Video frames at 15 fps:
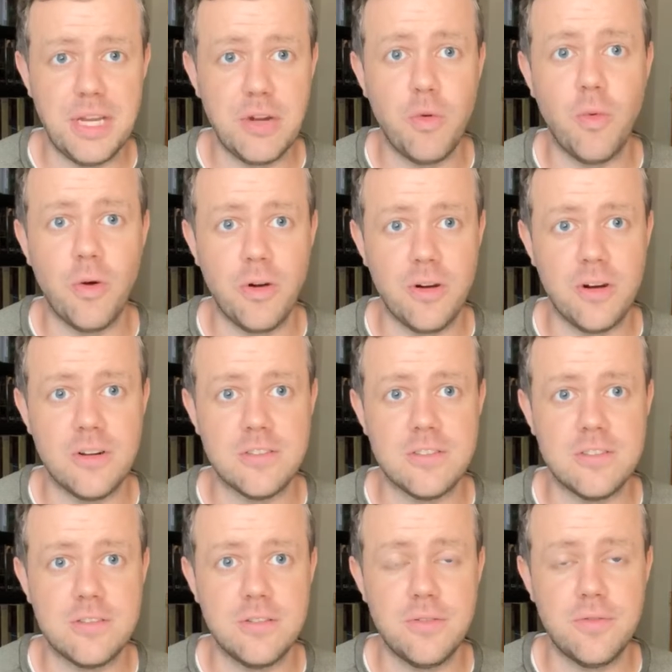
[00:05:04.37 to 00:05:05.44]

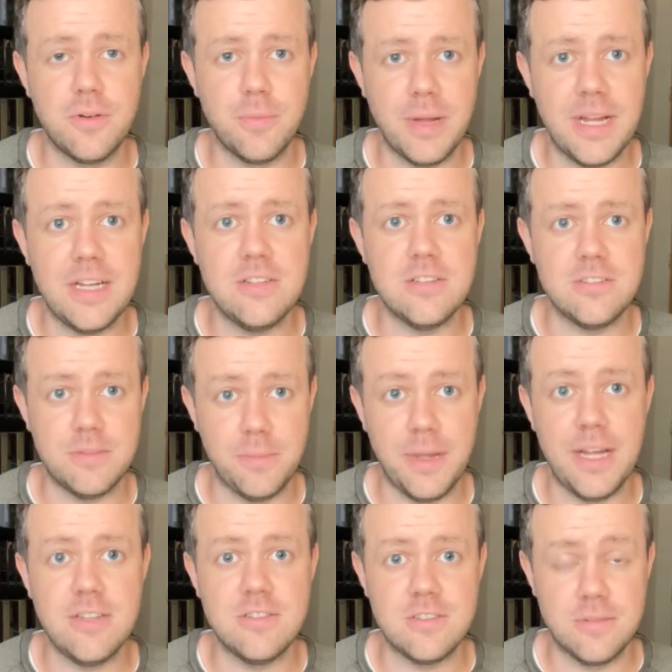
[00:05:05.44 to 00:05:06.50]
words for pages and
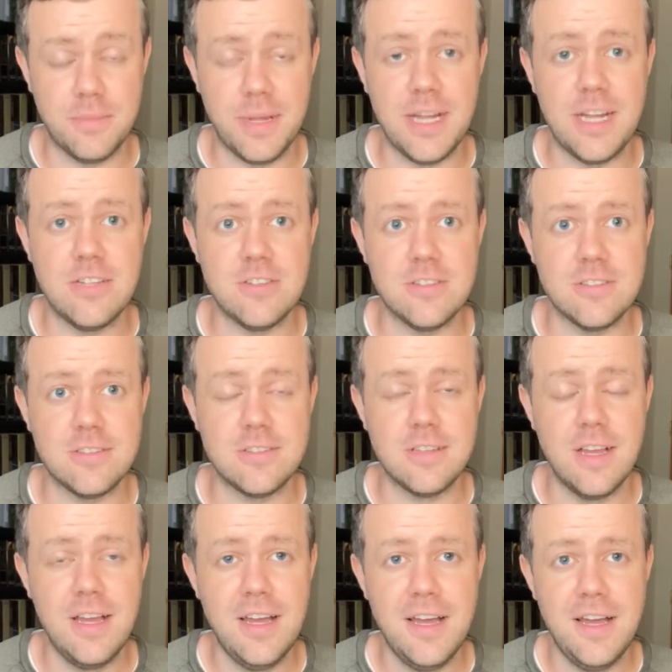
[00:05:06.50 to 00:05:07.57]
pages and pages,
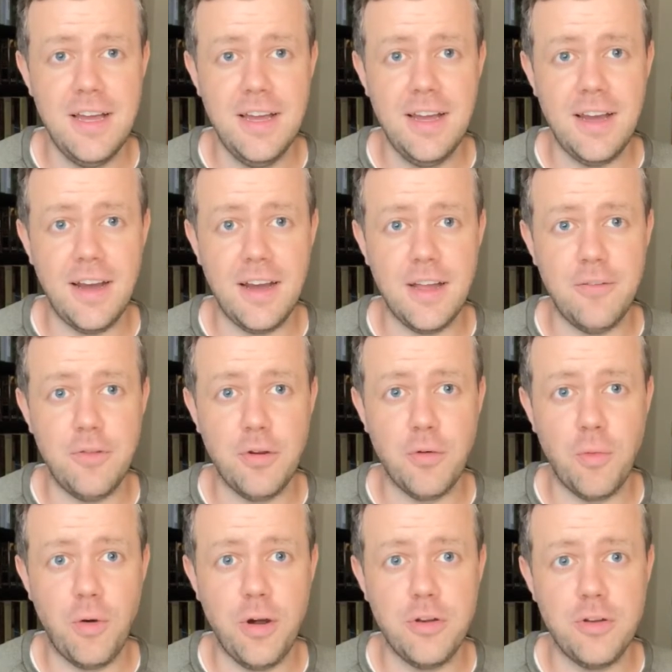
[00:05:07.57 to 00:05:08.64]
if you're
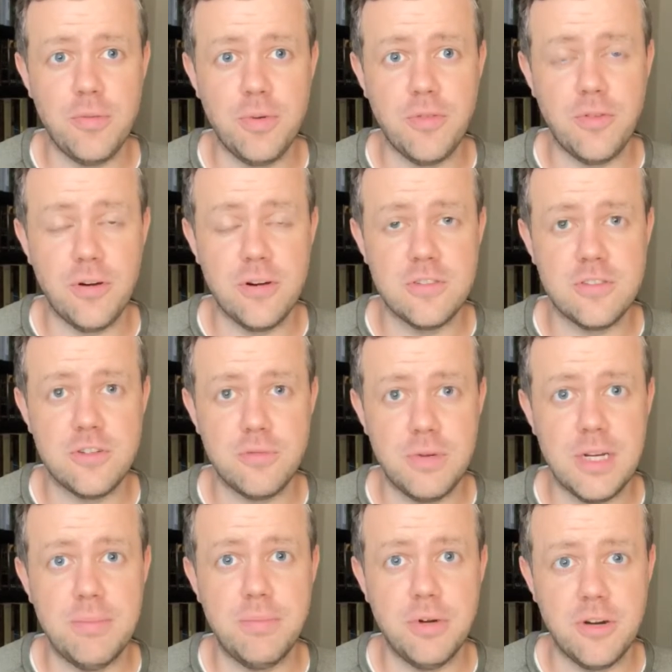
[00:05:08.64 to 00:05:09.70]
one who prefers to
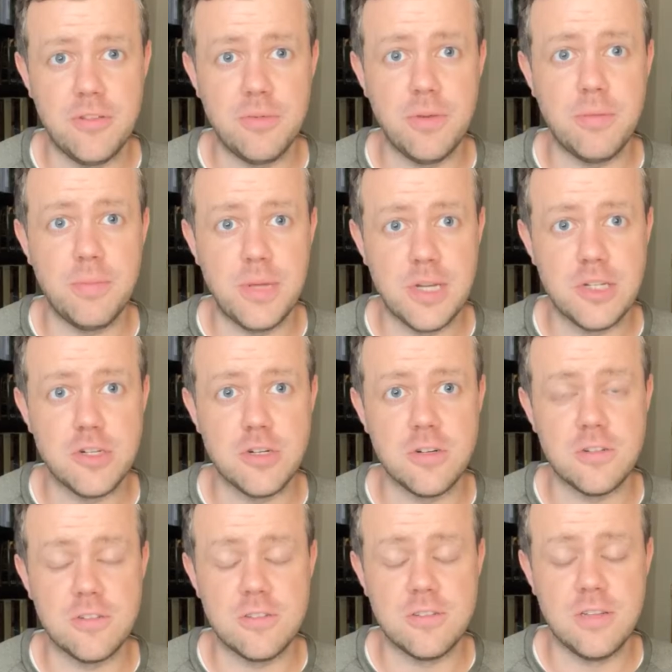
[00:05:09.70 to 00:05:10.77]
read books with
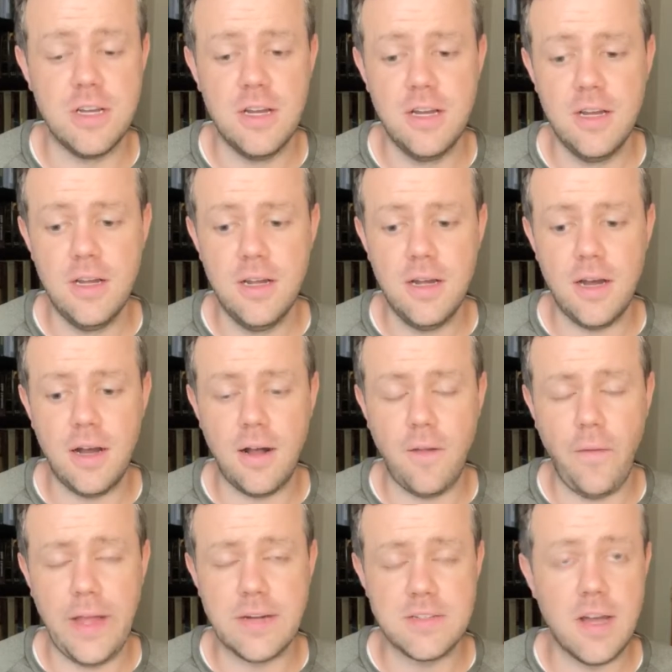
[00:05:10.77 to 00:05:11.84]
pictures,
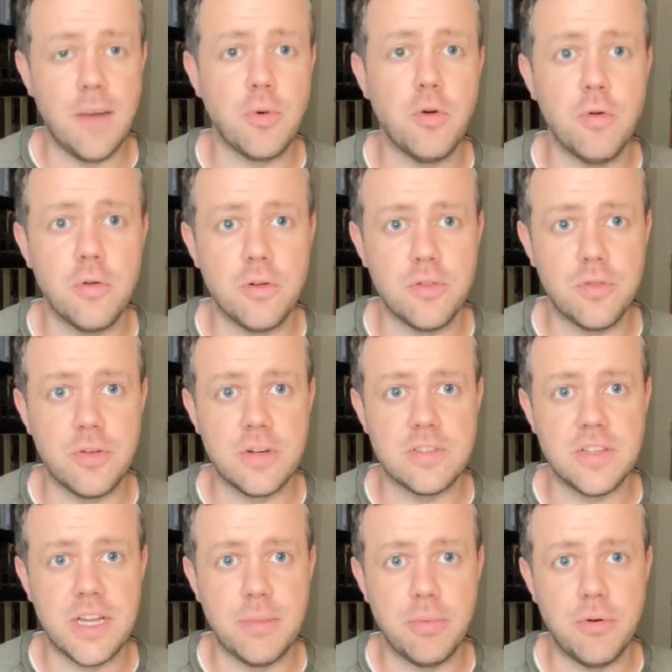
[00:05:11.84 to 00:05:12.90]
like Tom Coors, for
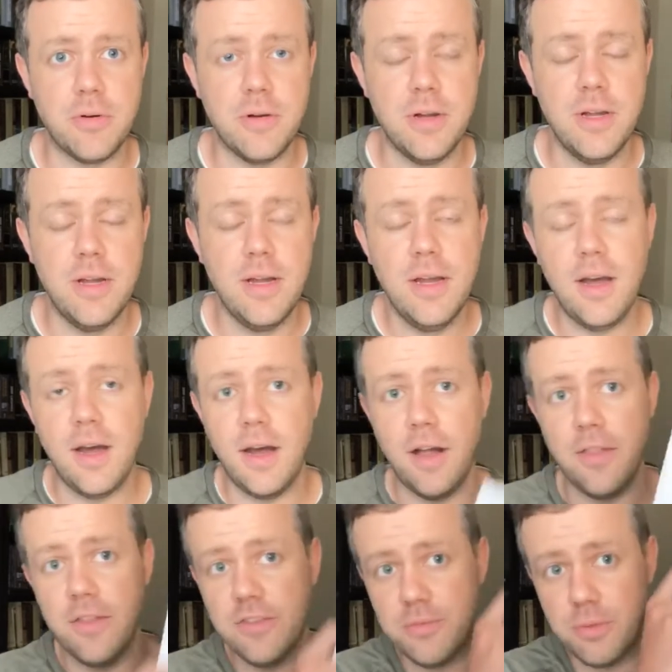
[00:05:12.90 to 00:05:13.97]
example,
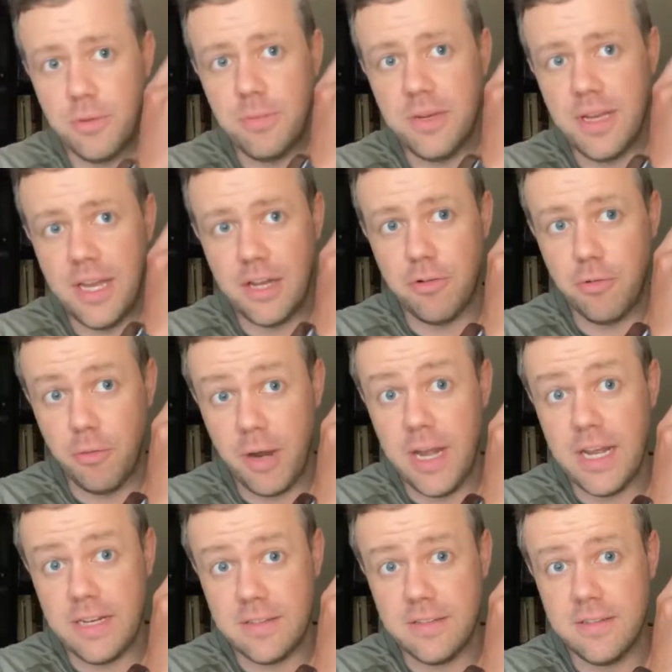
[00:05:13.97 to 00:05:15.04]
this would be a
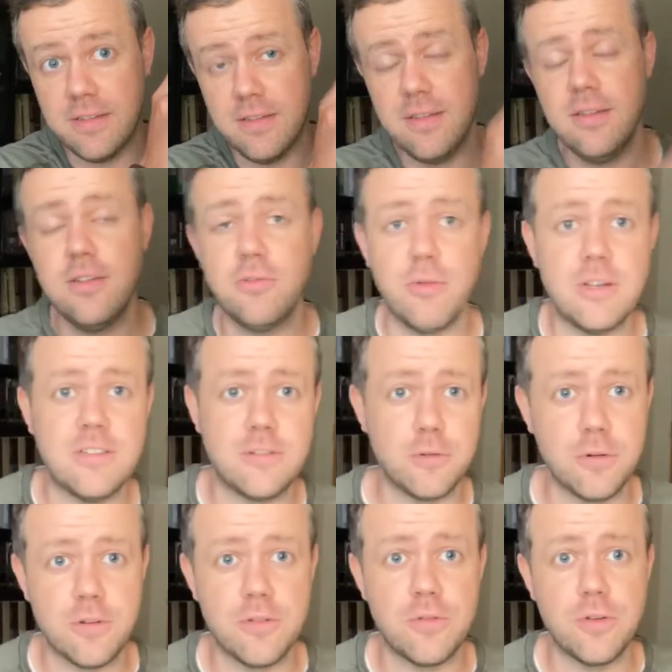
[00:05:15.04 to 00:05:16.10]
great
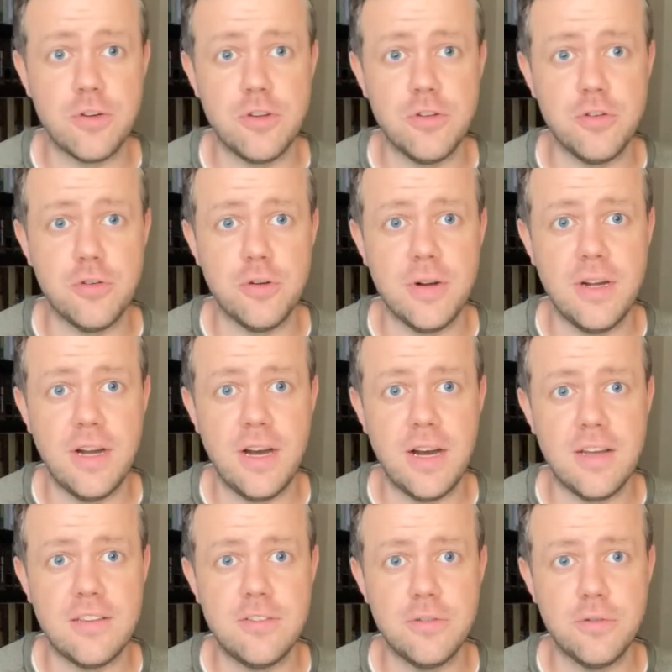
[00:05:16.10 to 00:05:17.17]
resource for you
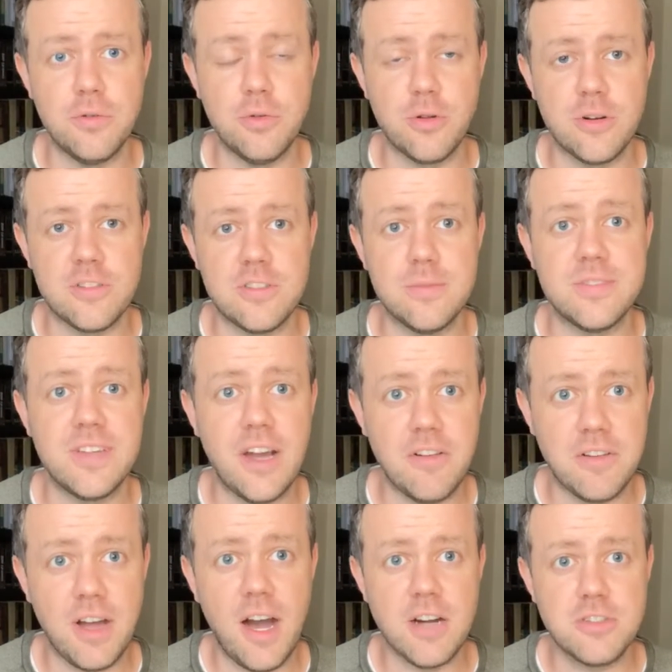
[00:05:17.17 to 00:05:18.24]
to learn some
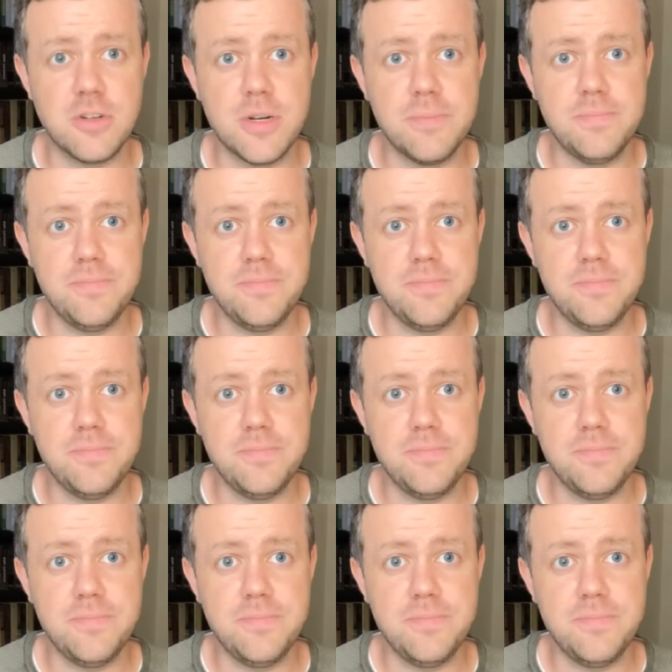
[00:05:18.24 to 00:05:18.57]
sound doctrine